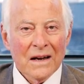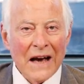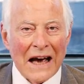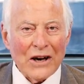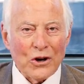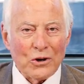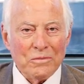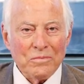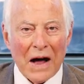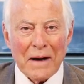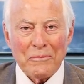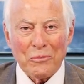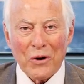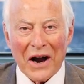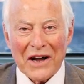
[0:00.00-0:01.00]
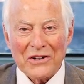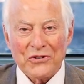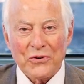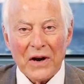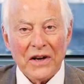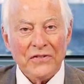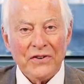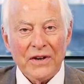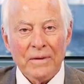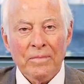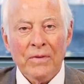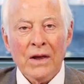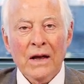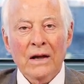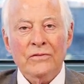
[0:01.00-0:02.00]
Hello, I'm Brian Tracy, and
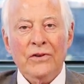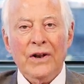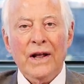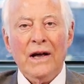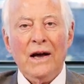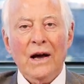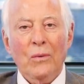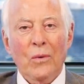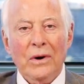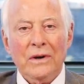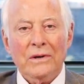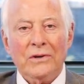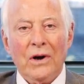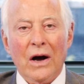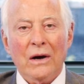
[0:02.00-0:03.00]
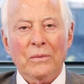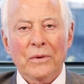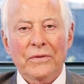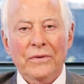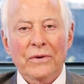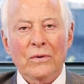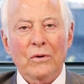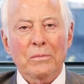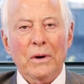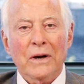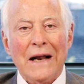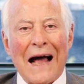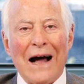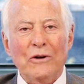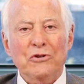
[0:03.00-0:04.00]
today I want to talk with you about
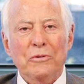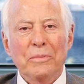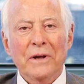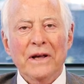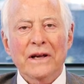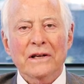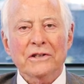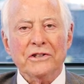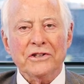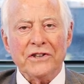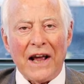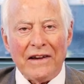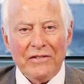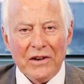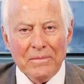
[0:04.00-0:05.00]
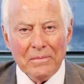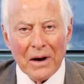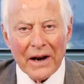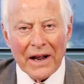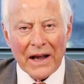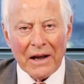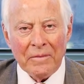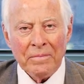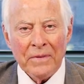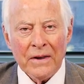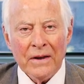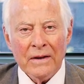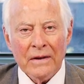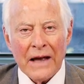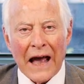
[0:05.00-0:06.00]
how to begin saving money
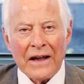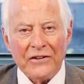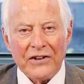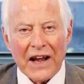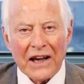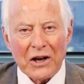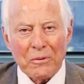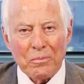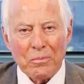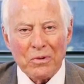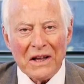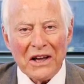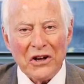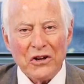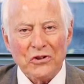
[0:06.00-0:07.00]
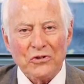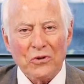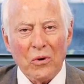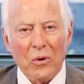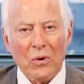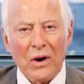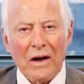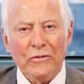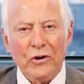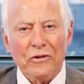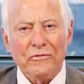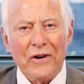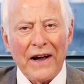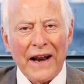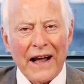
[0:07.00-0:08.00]
and take complete control of your
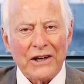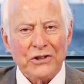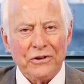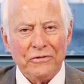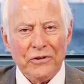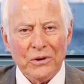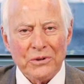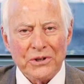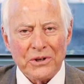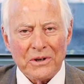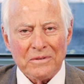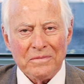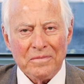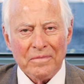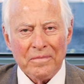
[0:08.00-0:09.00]
financial future.